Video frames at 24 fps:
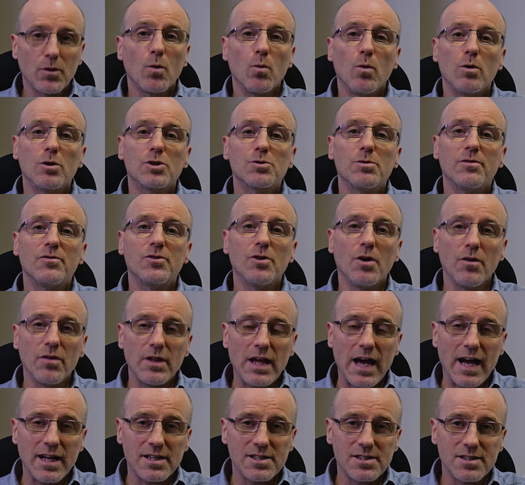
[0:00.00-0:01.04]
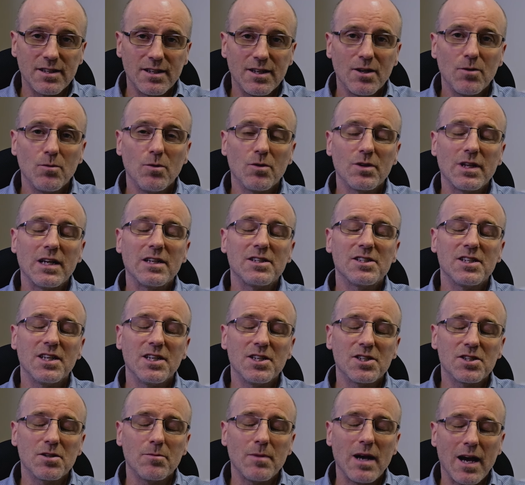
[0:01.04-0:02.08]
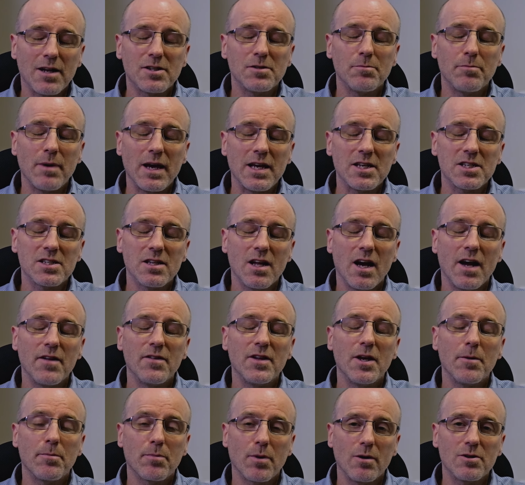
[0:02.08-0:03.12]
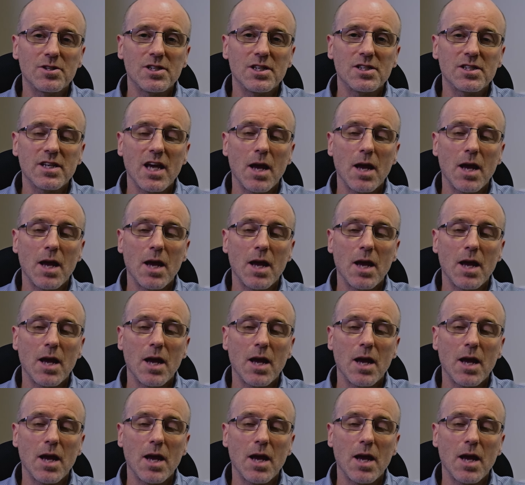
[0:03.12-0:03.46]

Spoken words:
Once we've done that, we'll then teach them how to baseline their process